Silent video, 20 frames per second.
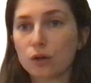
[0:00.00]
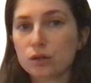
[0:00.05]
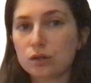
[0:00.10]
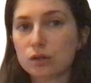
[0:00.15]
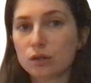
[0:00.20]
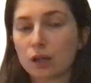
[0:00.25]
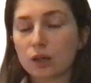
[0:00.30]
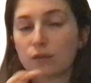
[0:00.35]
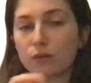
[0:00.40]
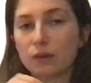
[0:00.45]

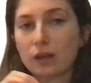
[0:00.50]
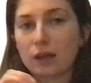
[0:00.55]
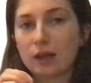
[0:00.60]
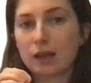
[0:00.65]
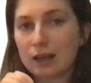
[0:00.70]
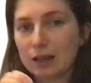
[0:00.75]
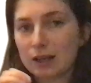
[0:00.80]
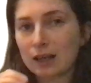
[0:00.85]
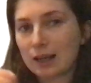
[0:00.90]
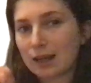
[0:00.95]
kind of
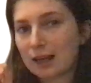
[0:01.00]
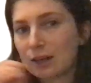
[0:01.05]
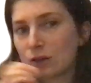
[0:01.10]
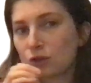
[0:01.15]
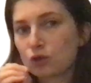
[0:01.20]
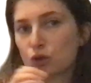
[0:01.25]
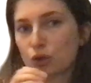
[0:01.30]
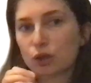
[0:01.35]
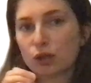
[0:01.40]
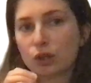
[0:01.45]

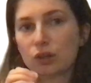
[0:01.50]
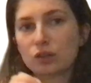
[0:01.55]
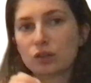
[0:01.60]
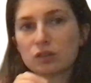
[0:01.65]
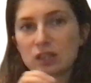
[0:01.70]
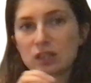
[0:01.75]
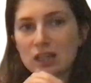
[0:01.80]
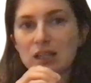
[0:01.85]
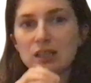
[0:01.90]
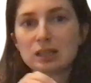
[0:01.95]
intricate
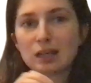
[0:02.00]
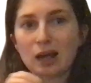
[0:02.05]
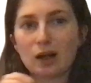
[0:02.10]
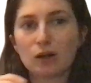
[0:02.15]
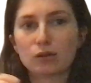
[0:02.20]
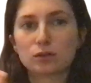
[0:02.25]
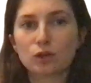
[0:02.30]
detailed